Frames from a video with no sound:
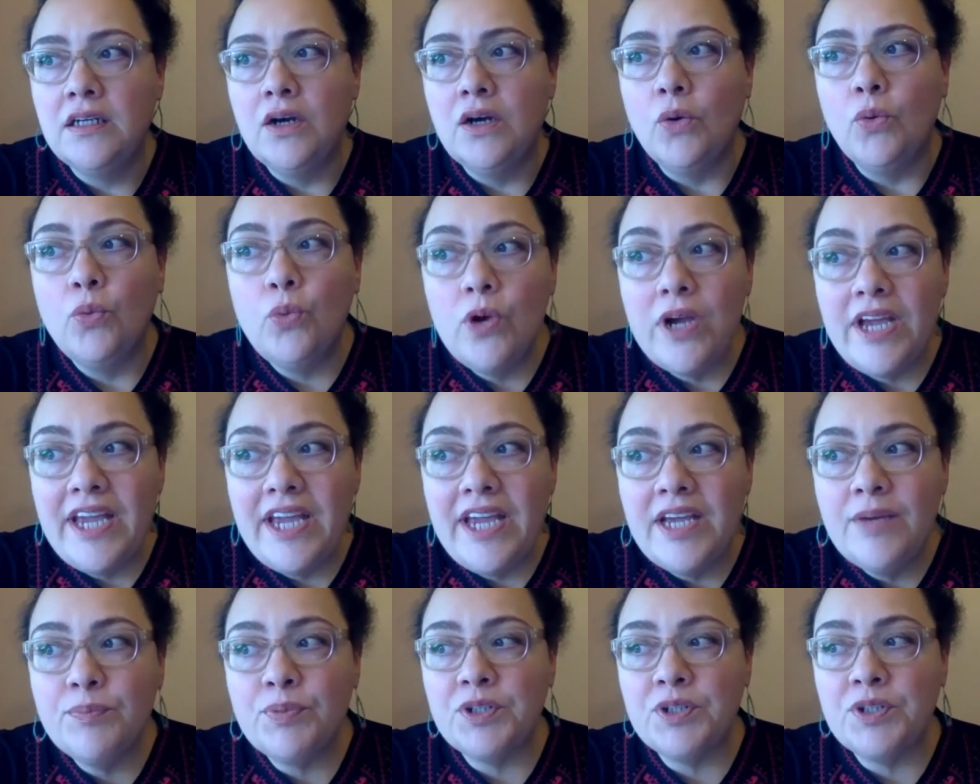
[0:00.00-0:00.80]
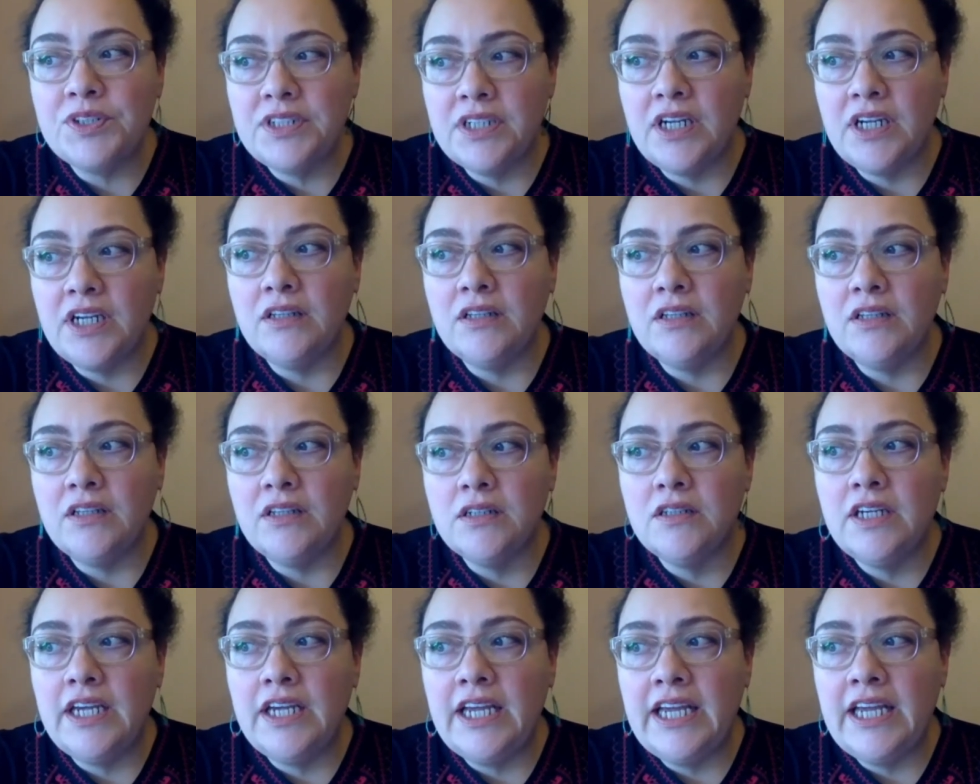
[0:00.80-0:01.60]
week
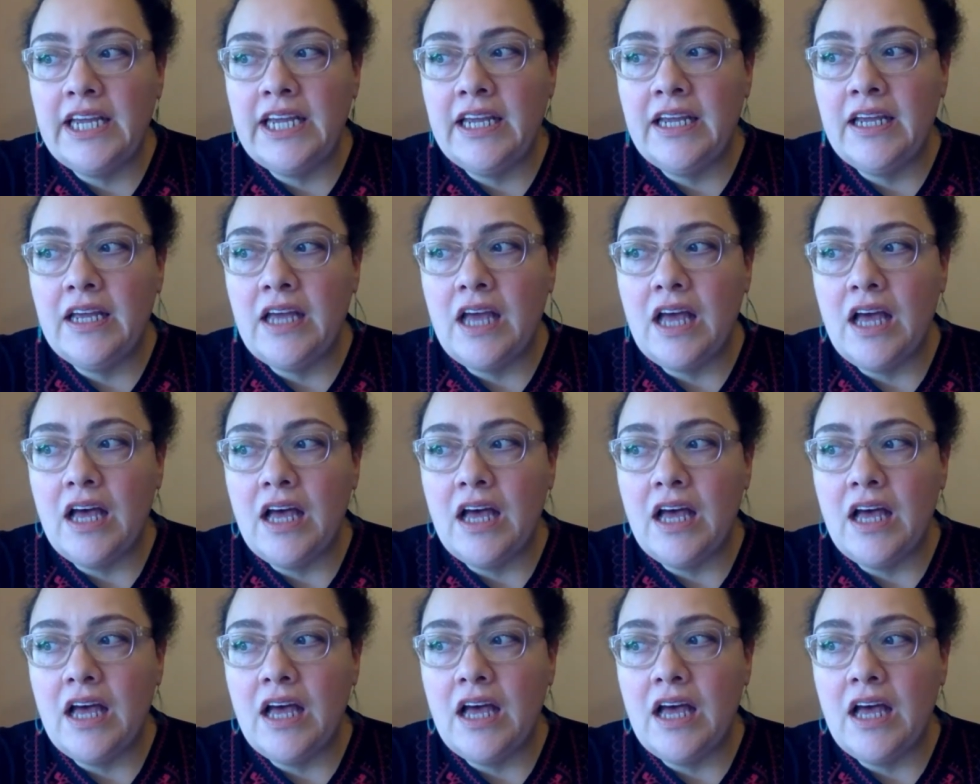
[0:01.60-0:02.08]
particularly,